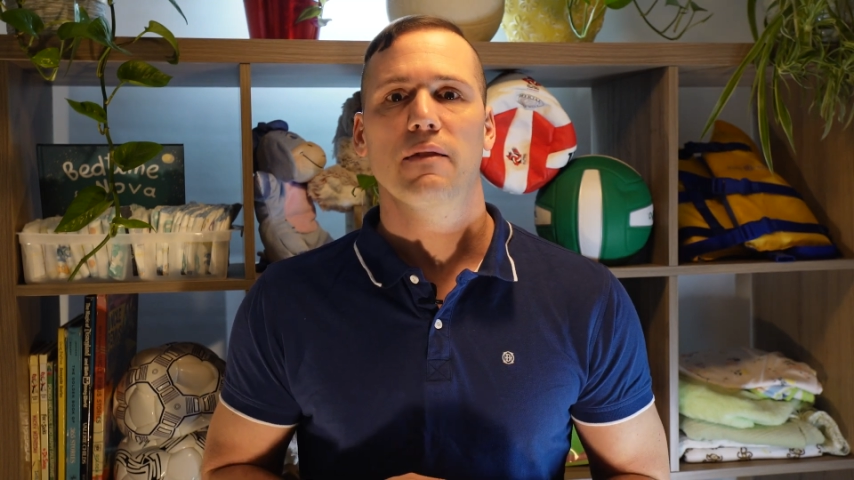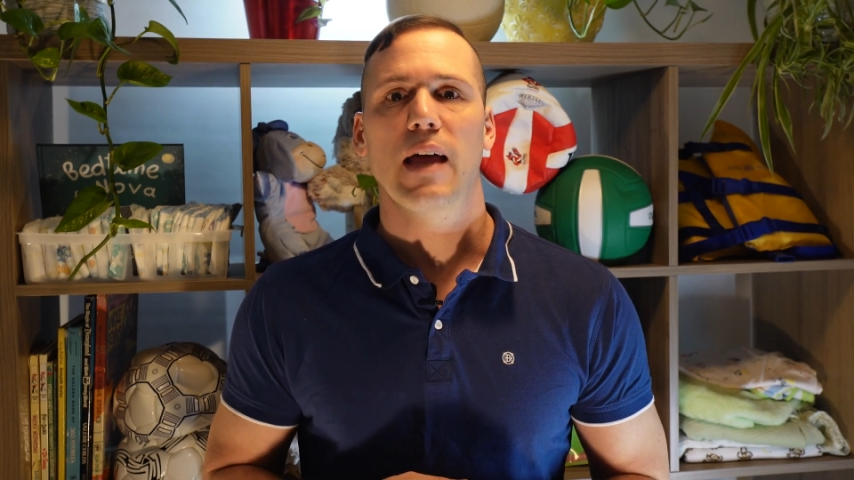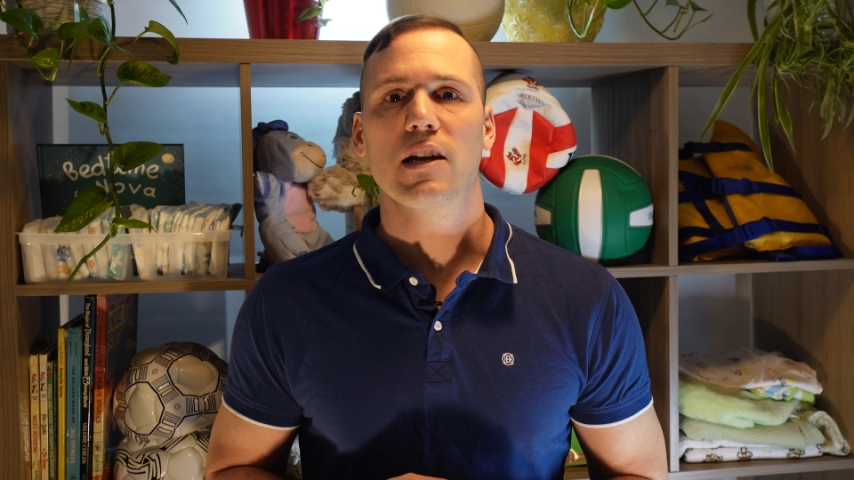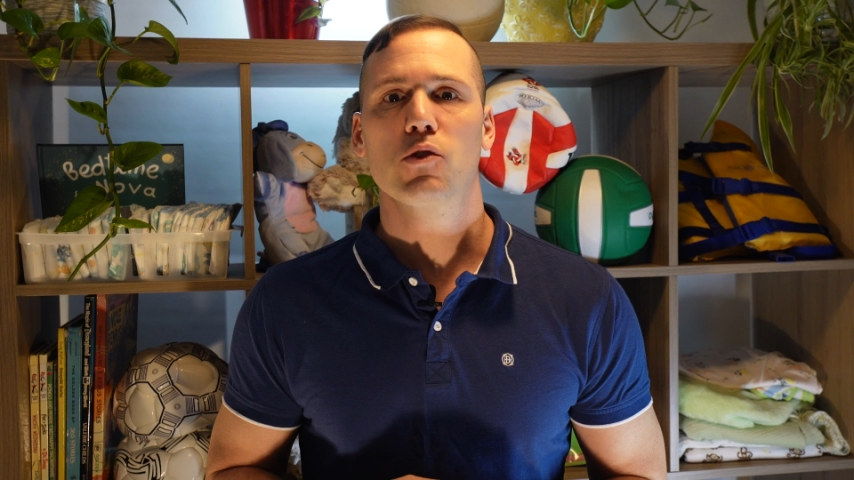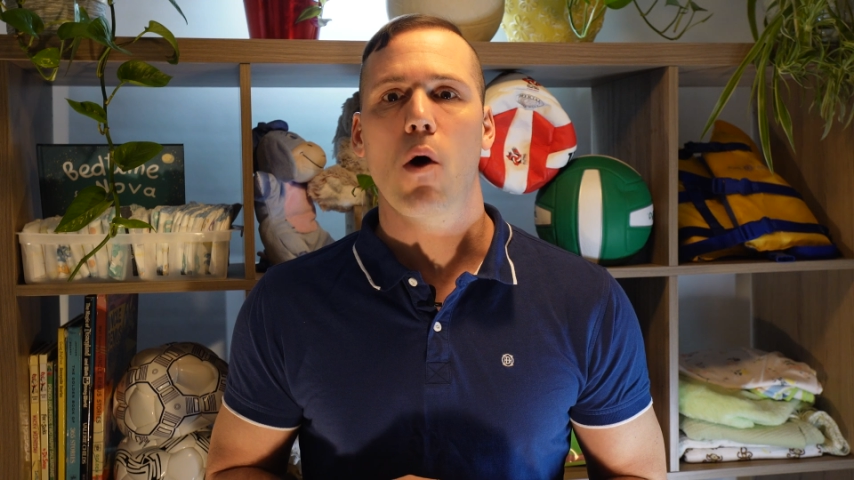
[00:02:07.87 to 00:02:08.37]

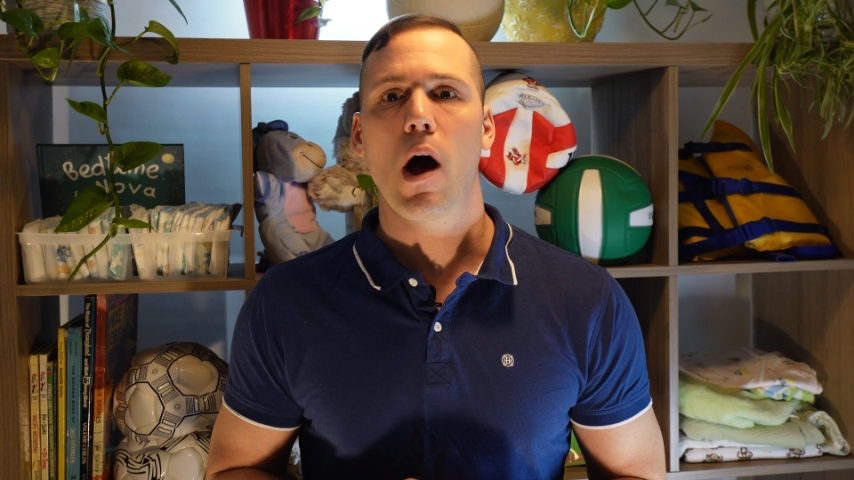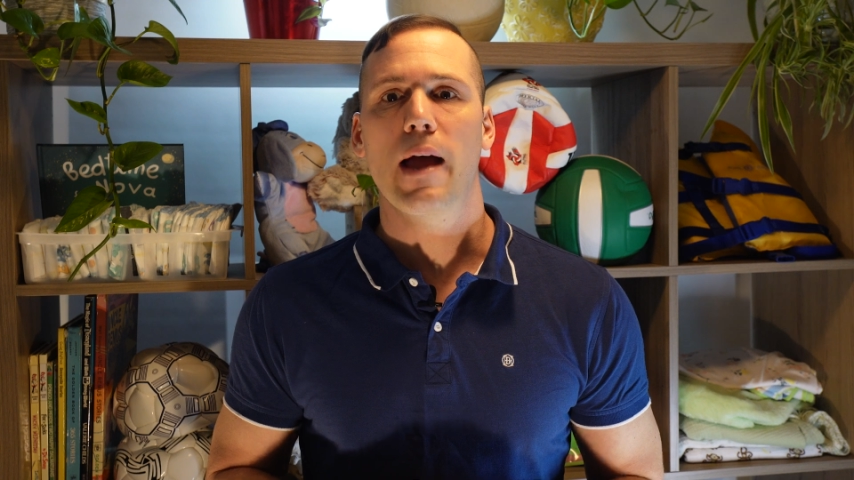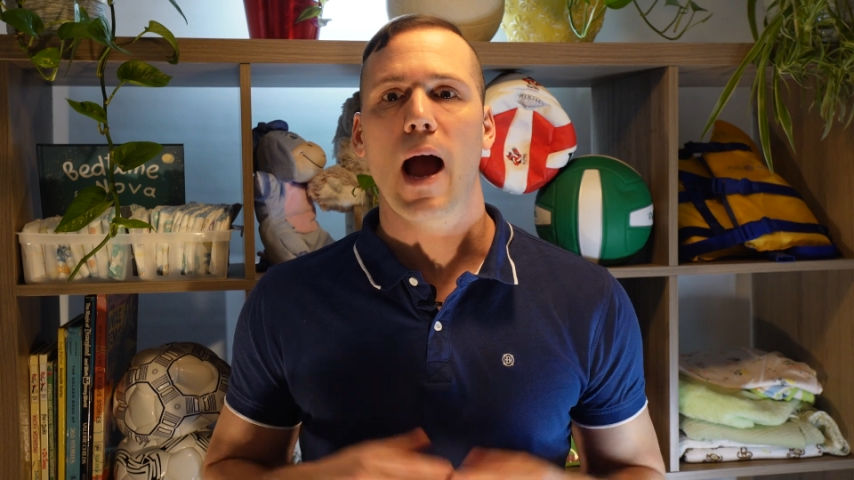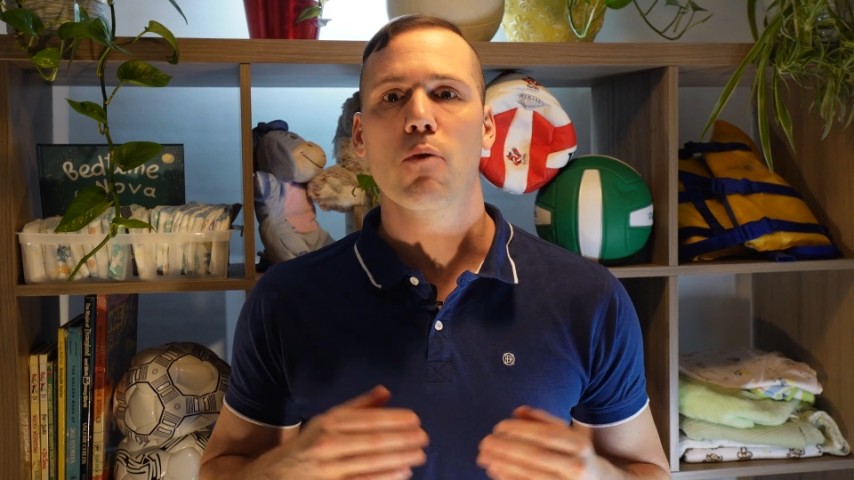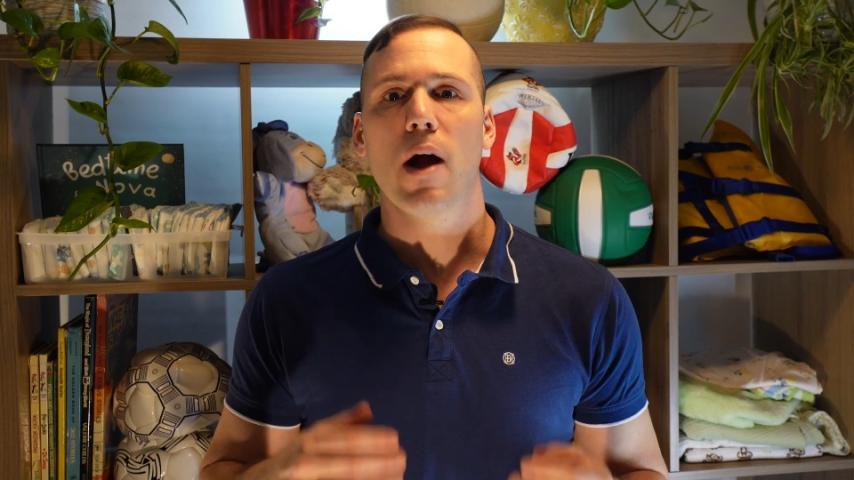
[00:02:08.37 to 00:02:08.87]
That is why
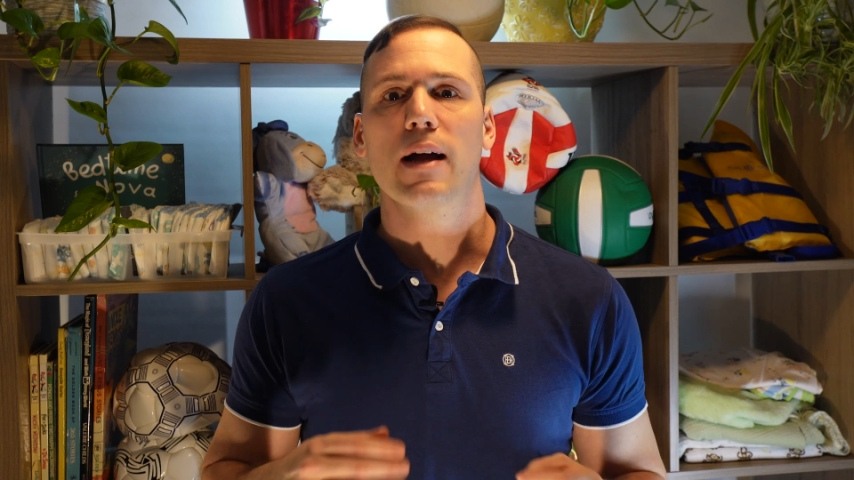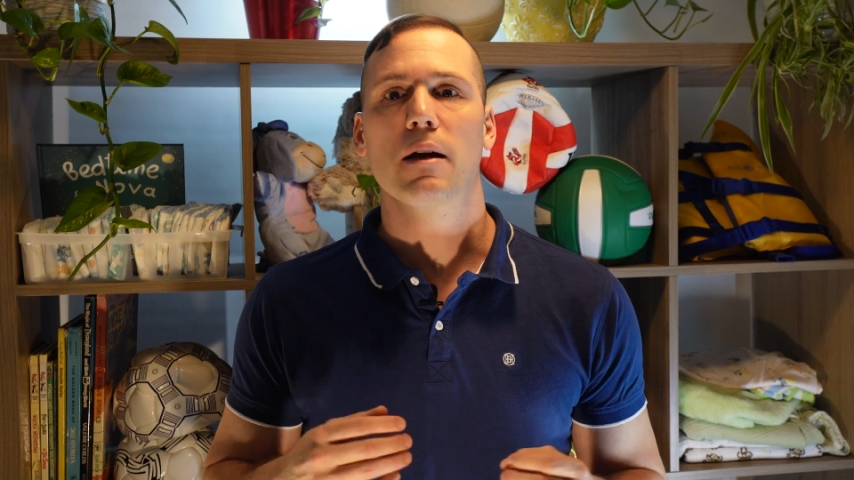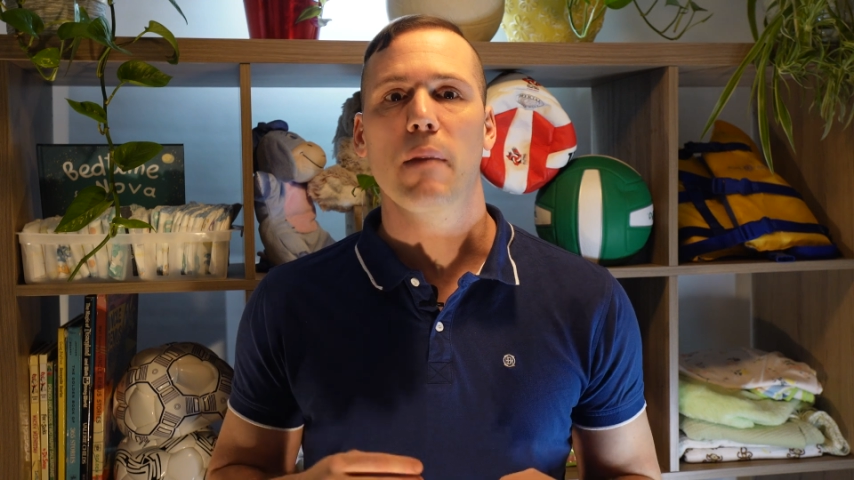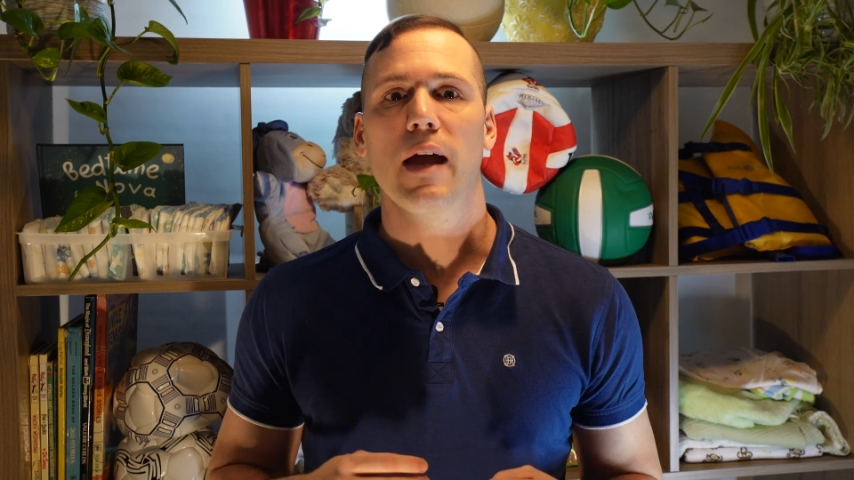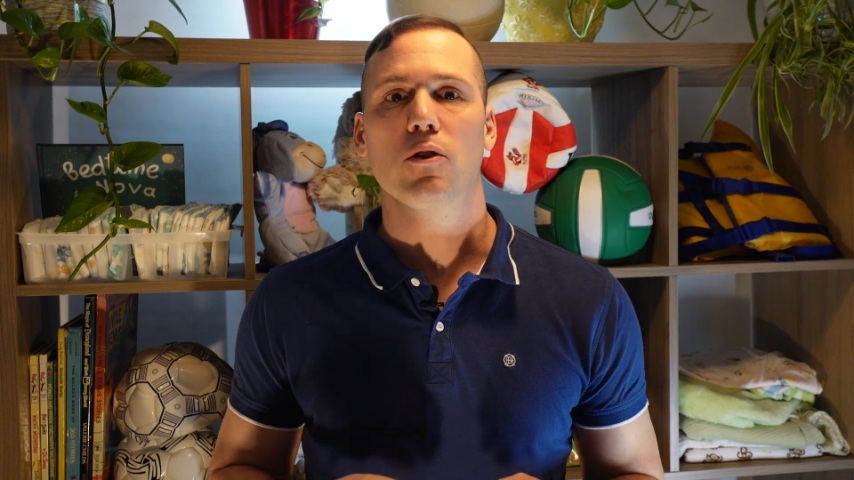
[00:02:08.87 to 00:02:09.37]
I
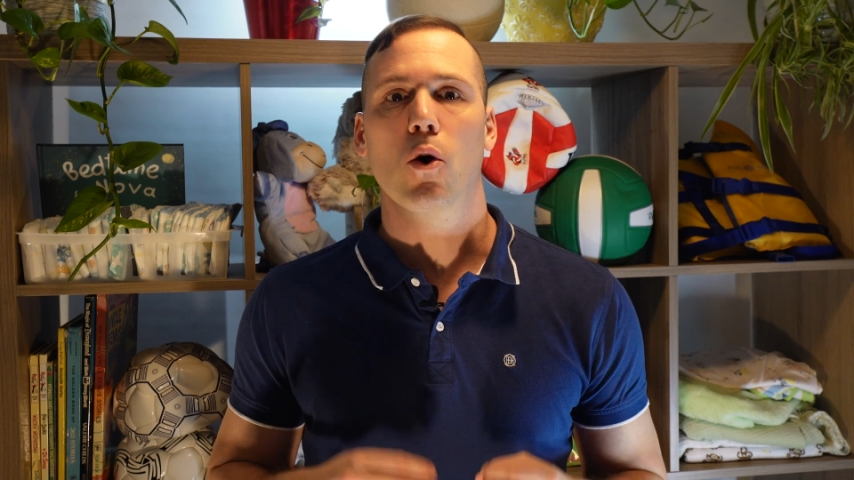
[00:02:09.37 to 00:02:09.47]
recommend